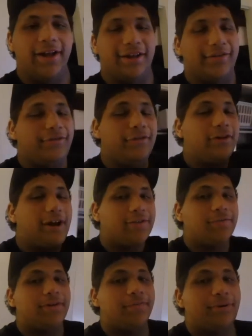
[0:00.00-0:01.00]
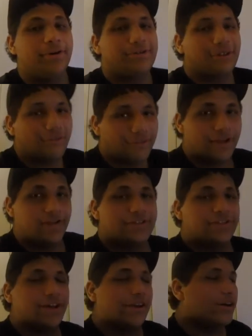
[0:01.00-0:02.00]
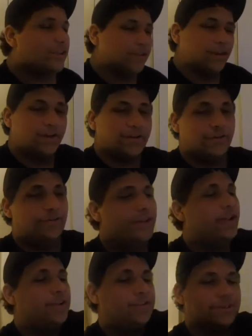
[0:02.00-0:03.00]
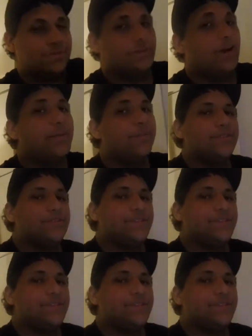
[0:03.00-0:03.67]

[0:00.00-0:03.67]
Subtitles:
And if you guys want a post notification shout out, all you gotta do, subscribe to the